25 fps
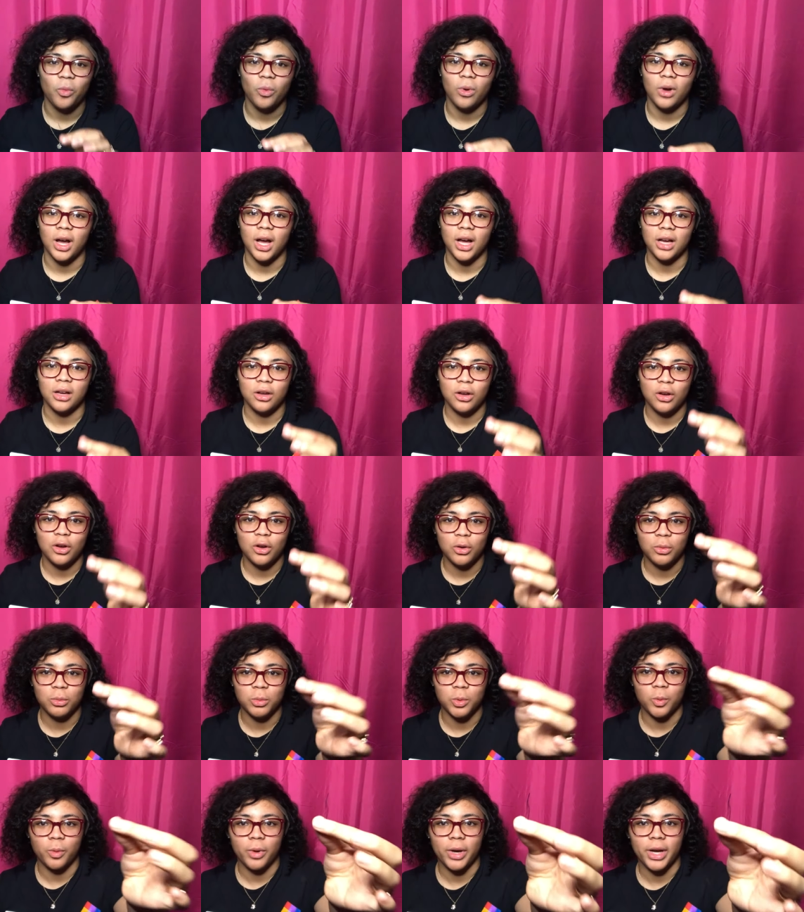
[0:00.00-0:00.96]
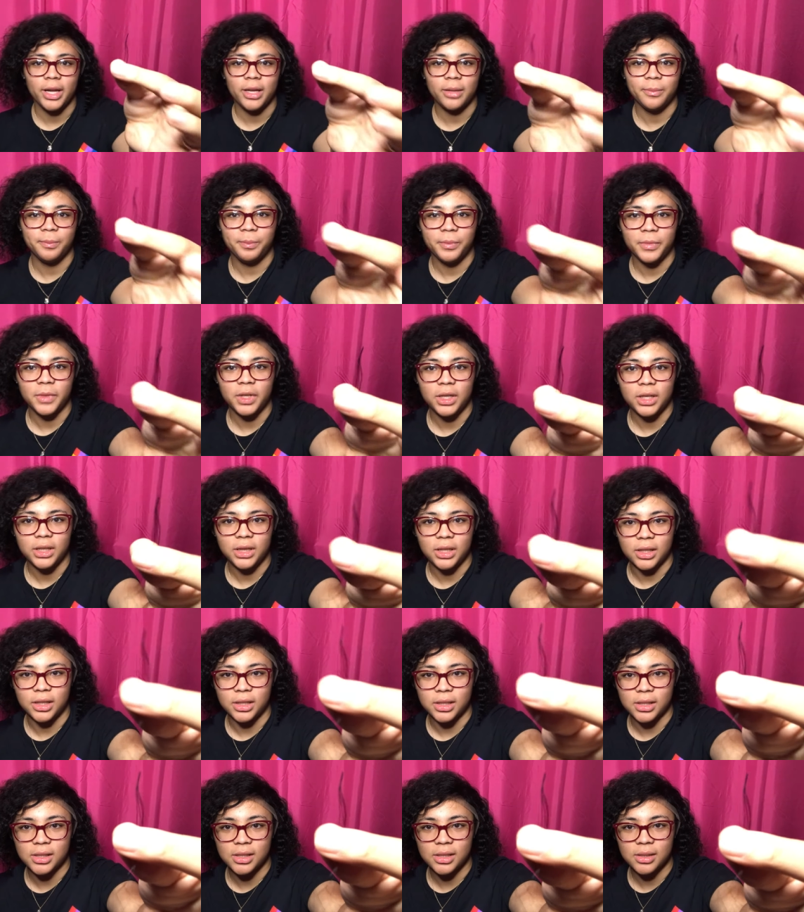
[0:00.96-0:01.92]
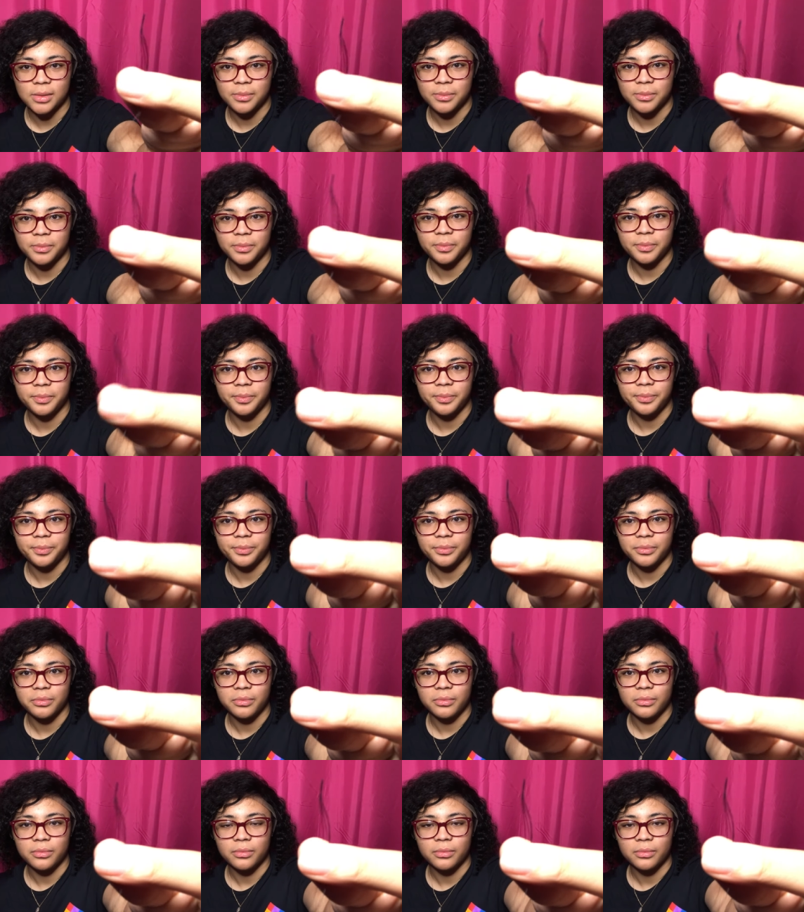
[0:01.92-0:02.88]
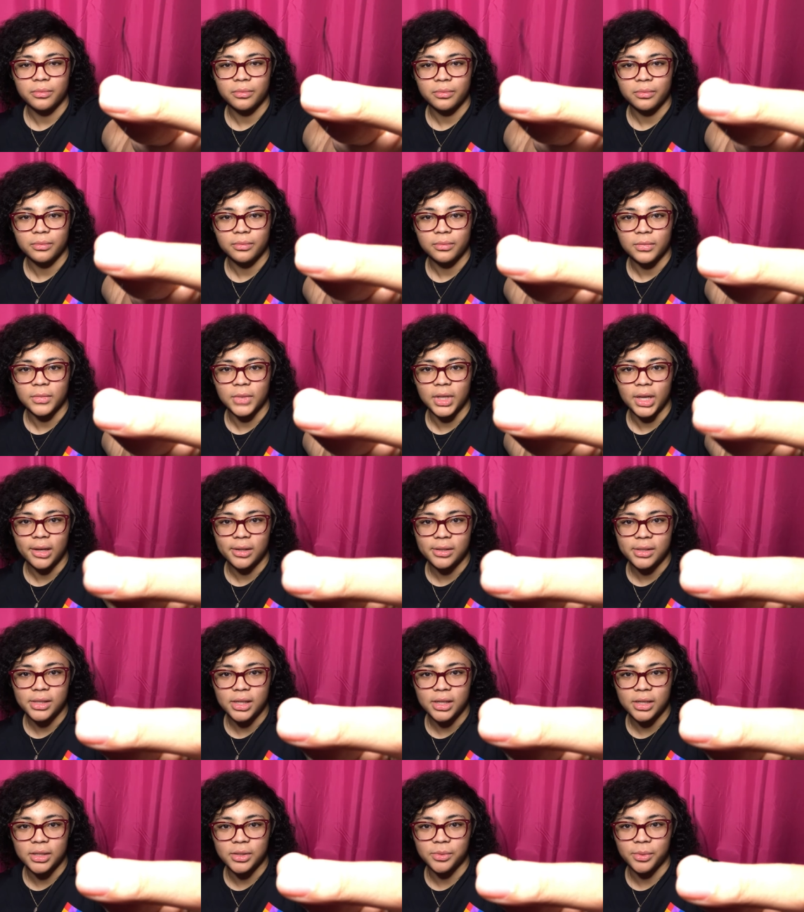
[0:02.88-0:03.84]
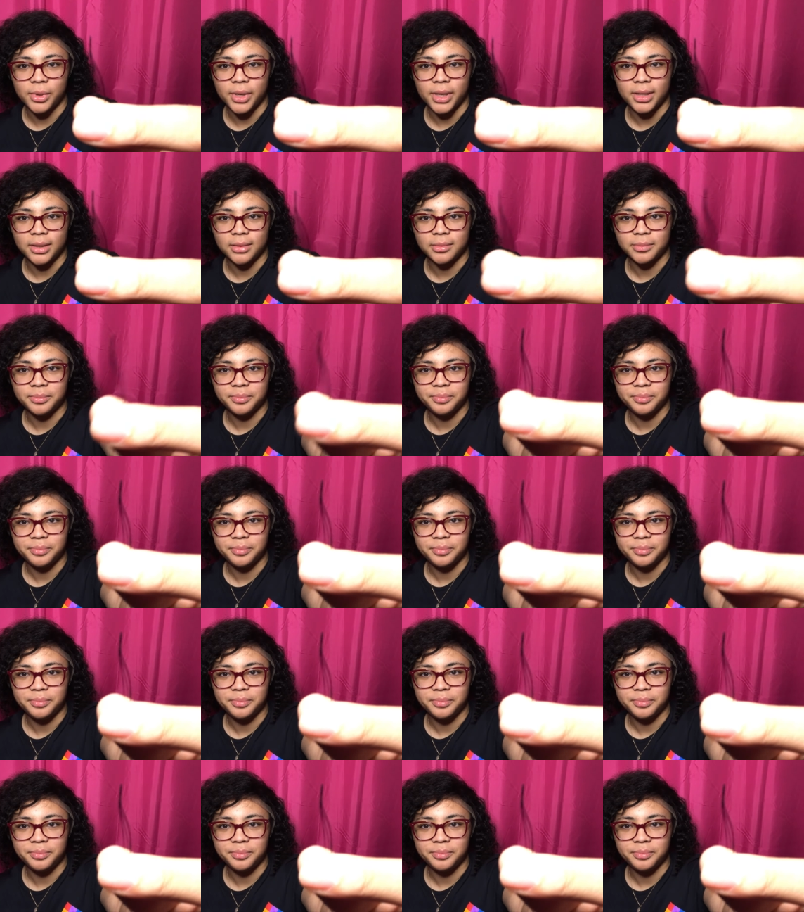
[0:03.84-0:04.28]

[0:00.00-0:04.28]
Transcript: well, I combed, right? Look at this. Y'all see this, right?